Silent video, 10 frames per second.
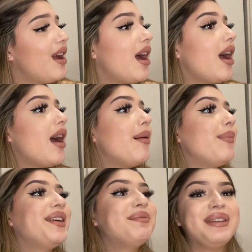
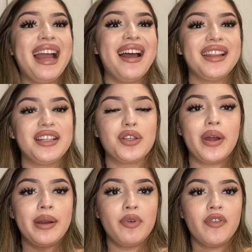But yeah, let's go
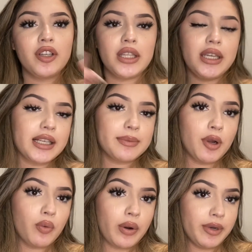ahead and move on to the next
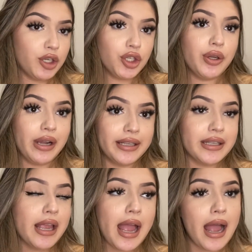part, where I'm going to show you guys
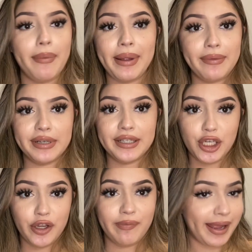how I
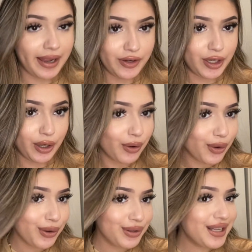achieve my everyday
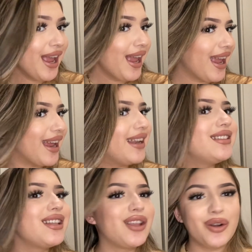curls and
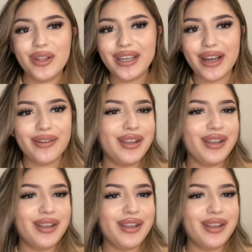the curling iron that I